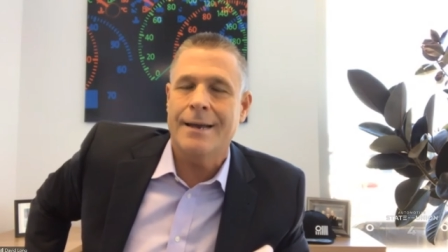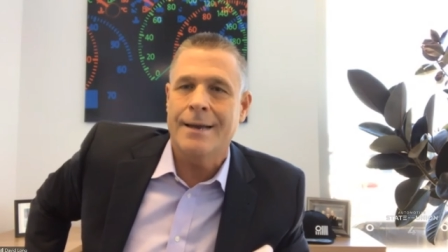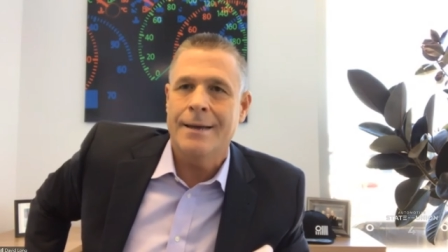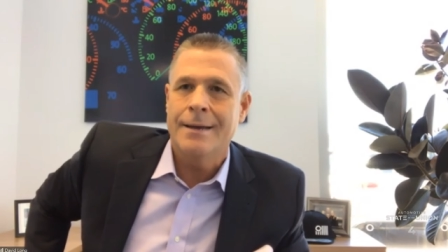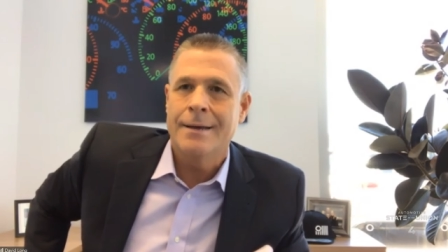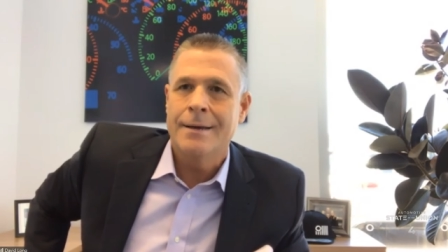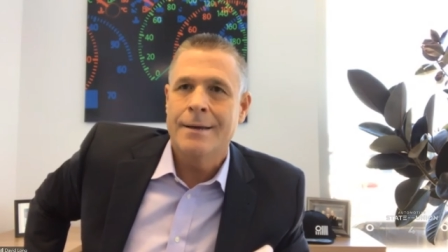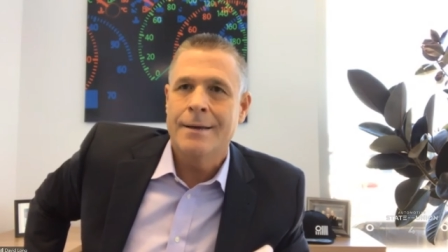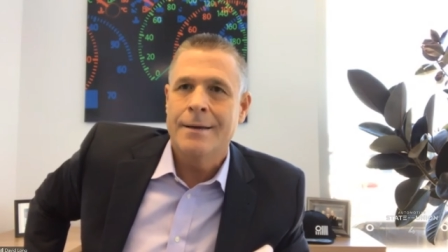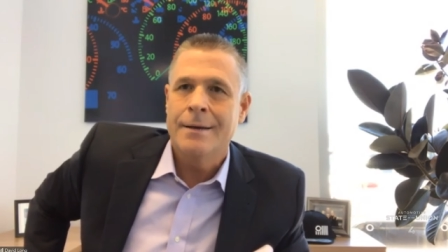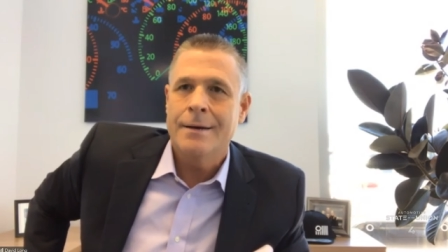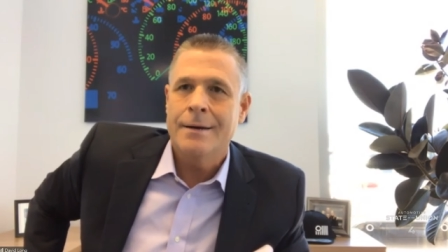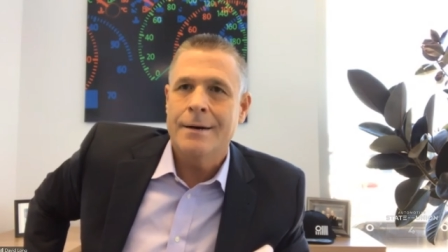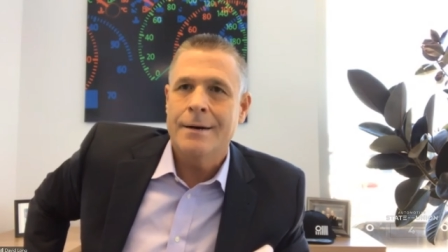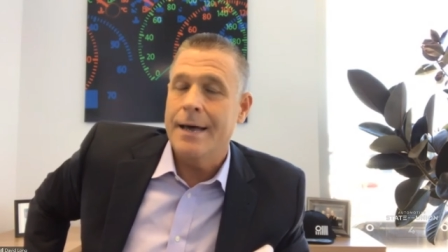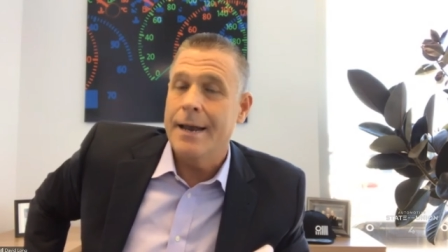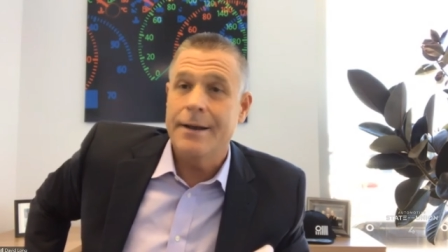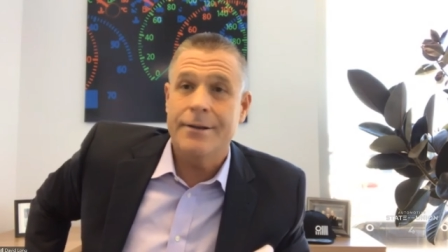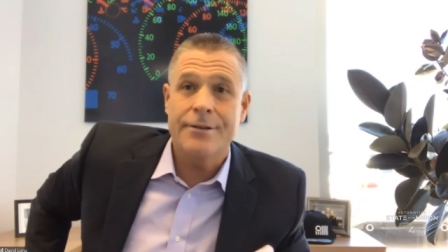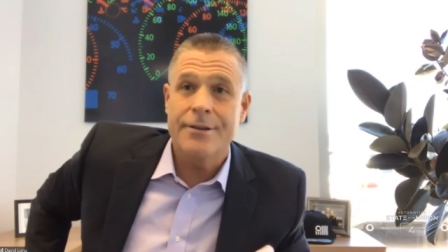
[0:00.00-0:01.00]
Mm-hmm. Uh, and
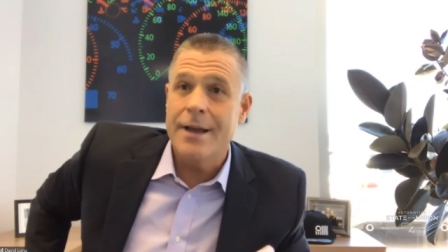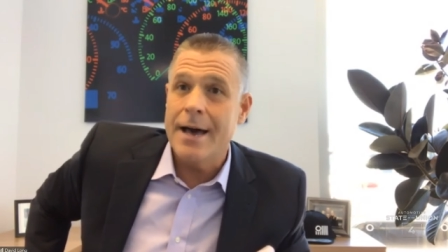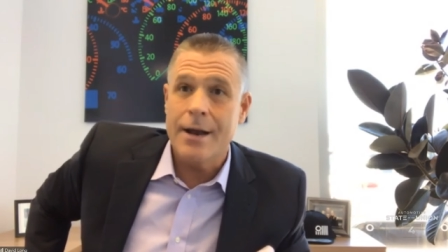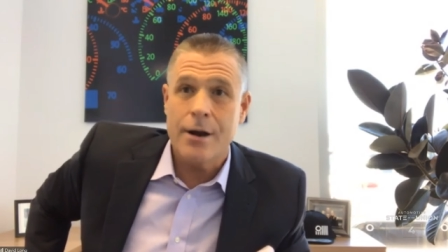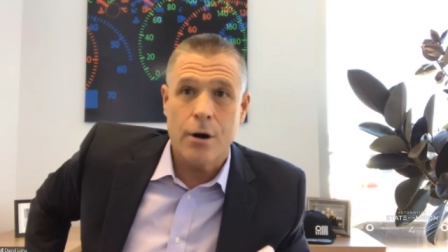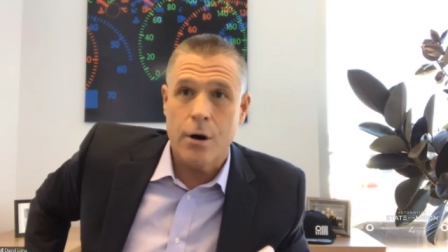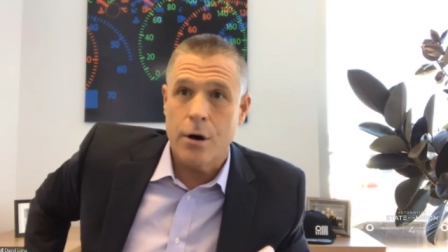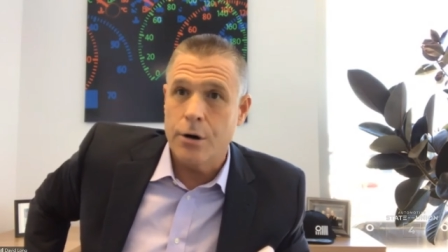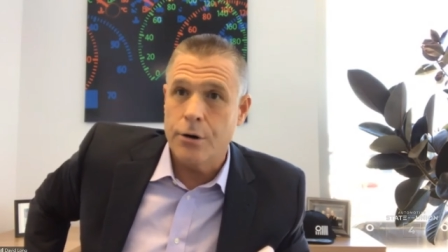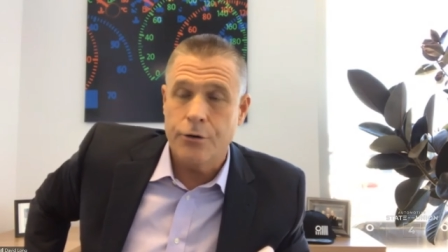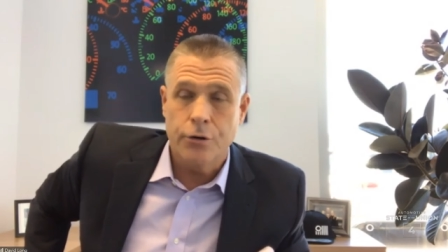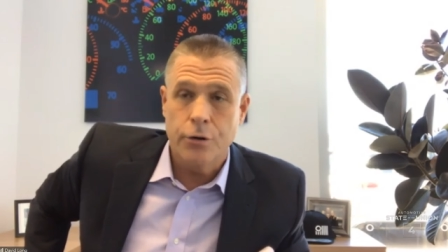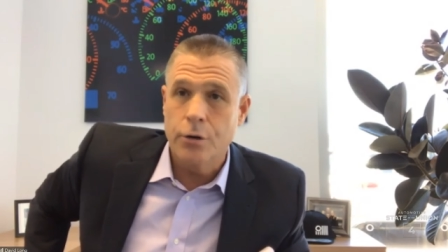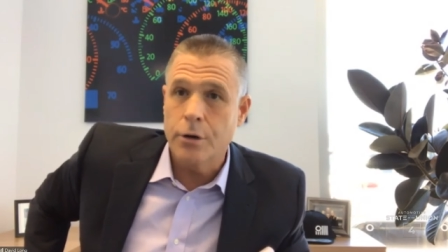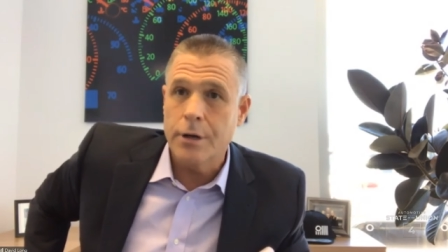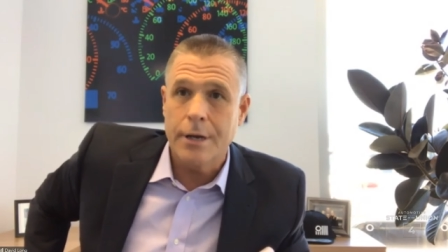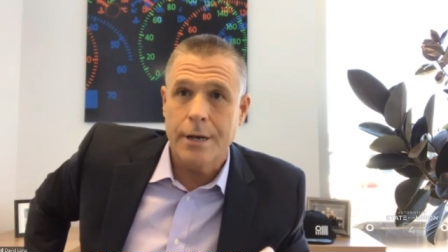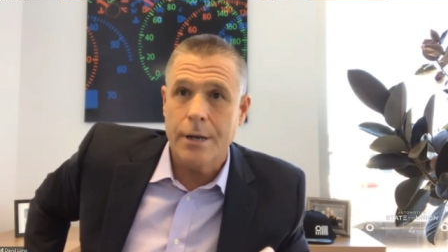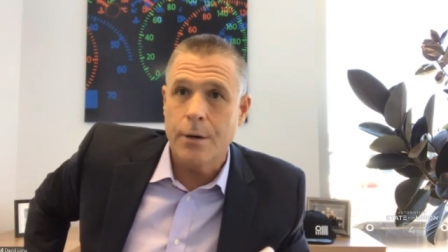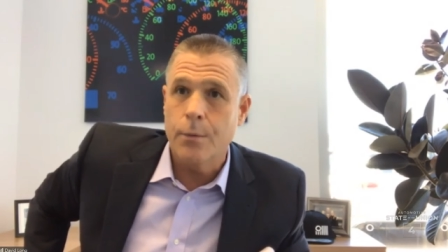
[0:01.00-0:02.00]
it's not hard. You look
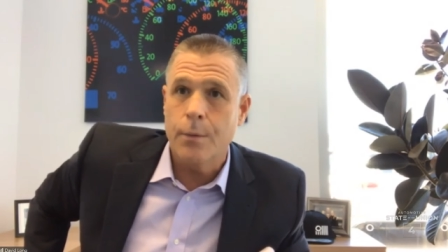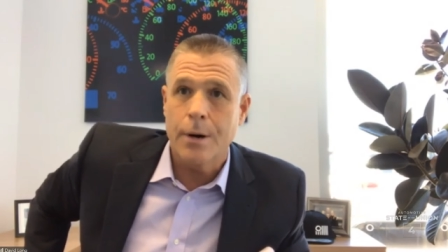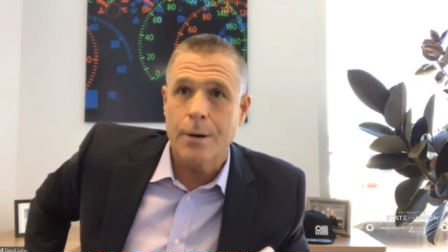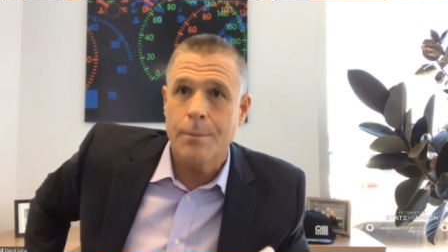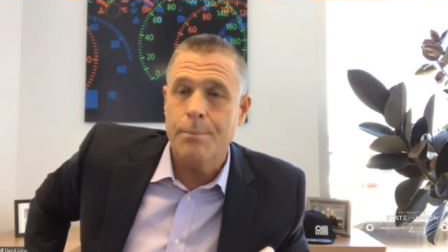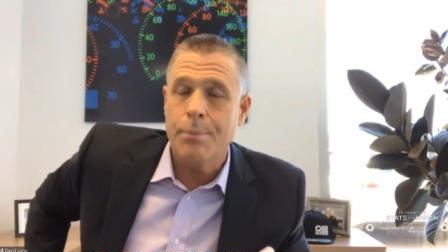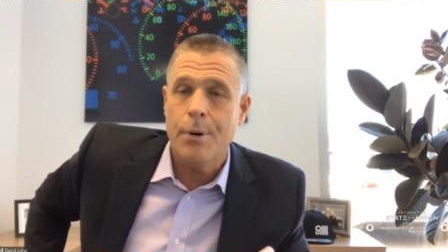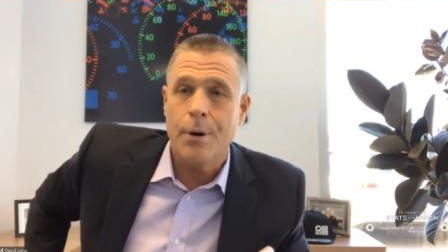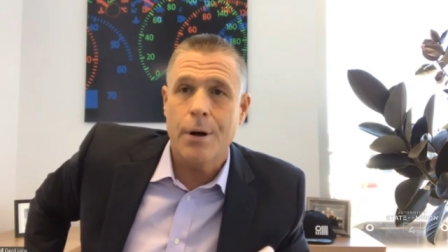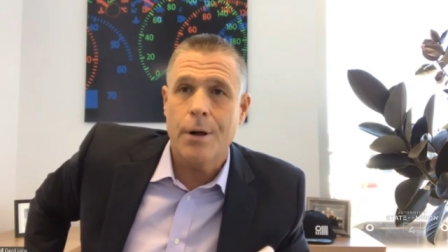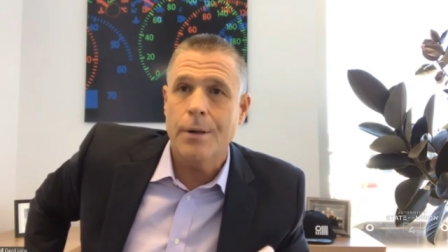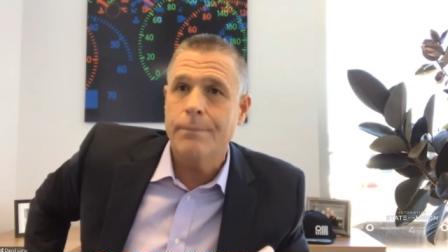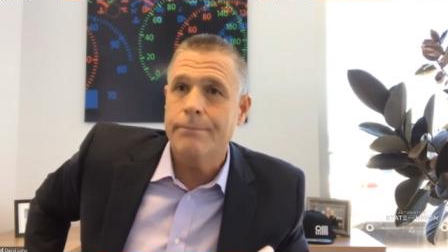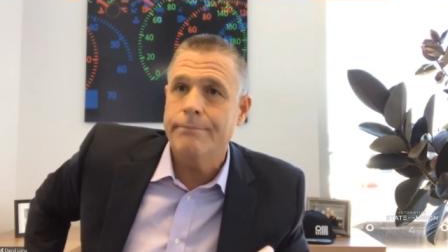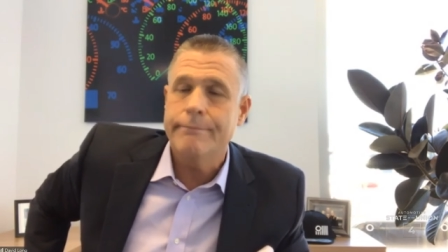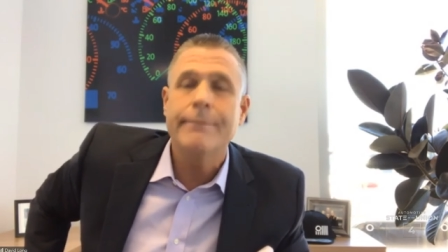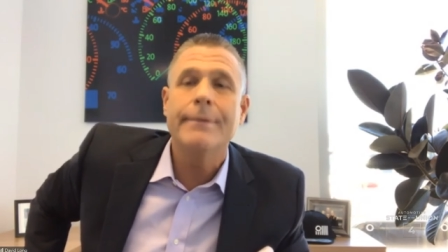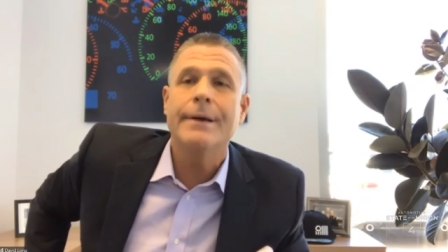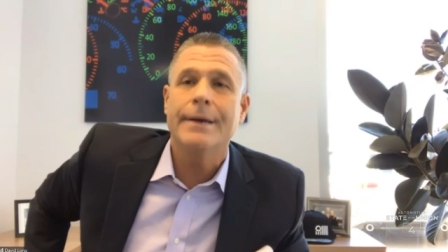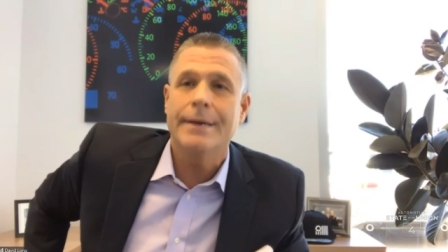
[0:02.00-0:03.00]
anywhere, Paul,
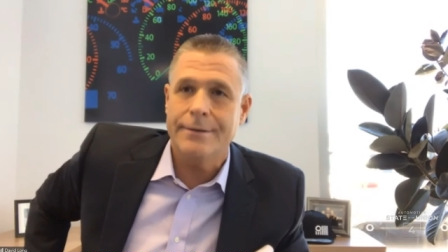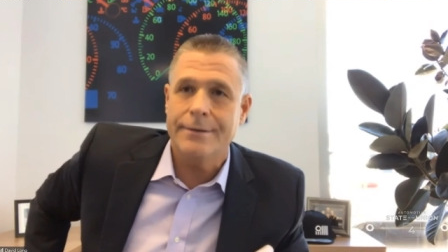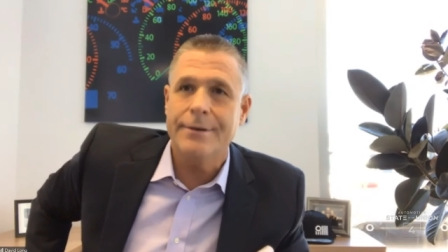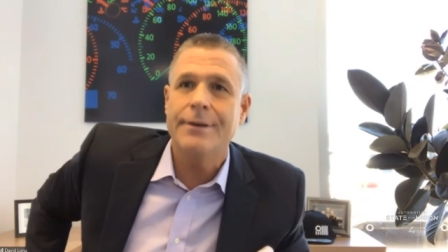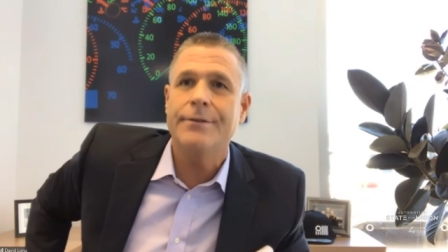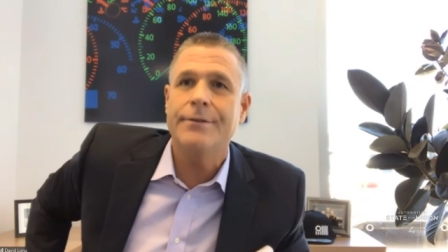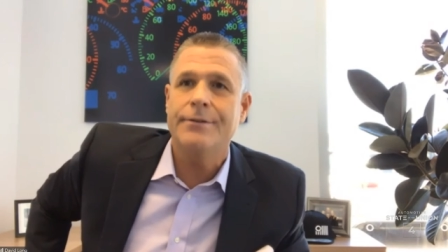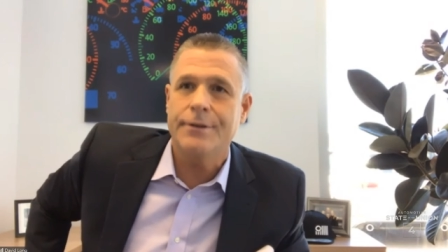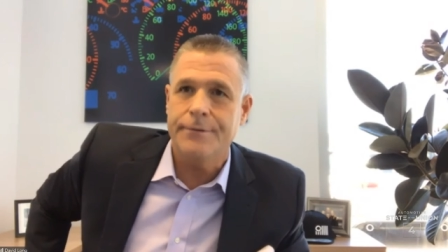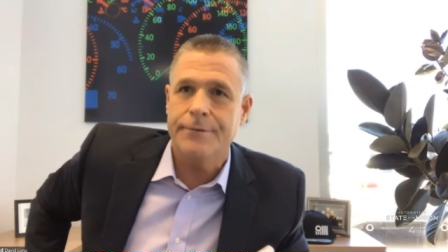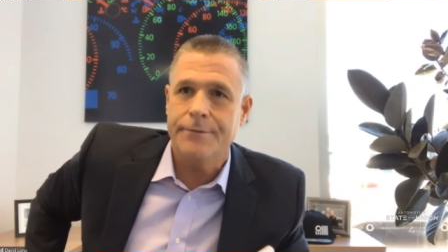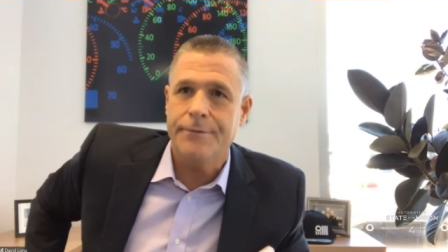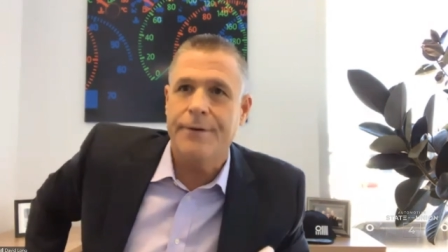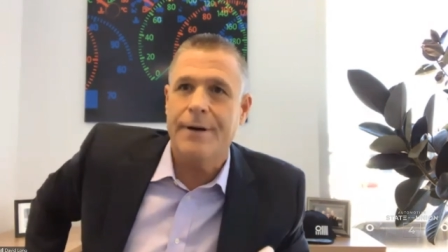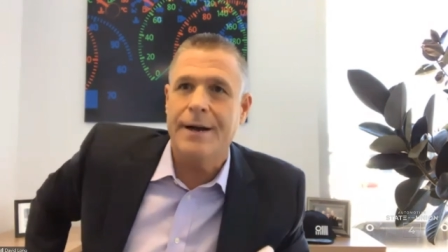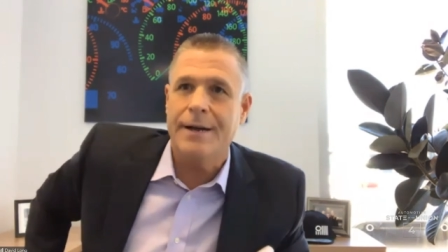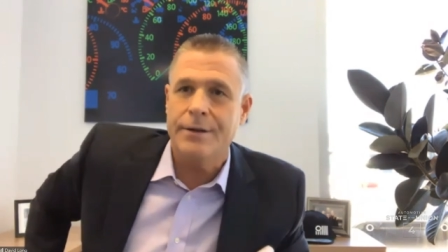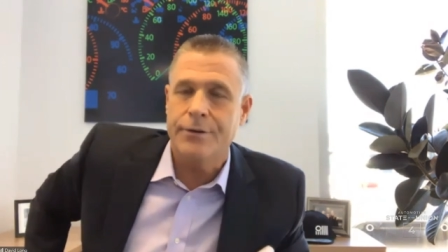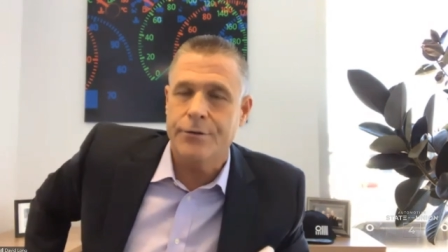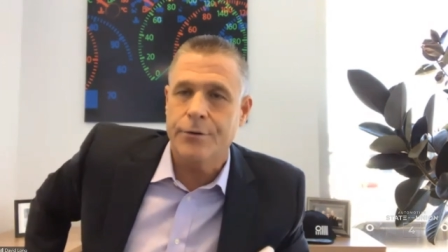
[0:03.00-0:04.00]
it's easy to find.